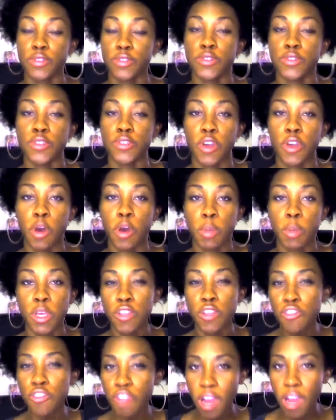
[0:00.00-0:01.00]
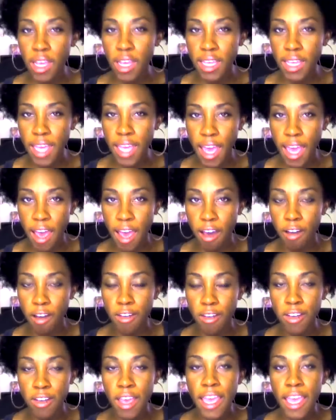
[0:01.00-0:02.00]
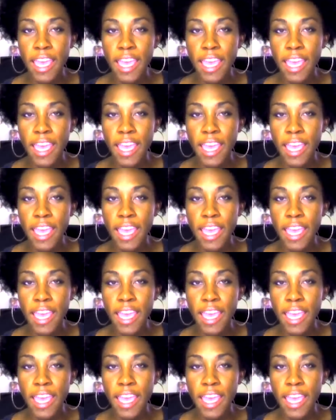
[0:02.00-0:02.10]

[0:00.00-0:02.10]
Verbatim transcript: So I'm gonna try it out.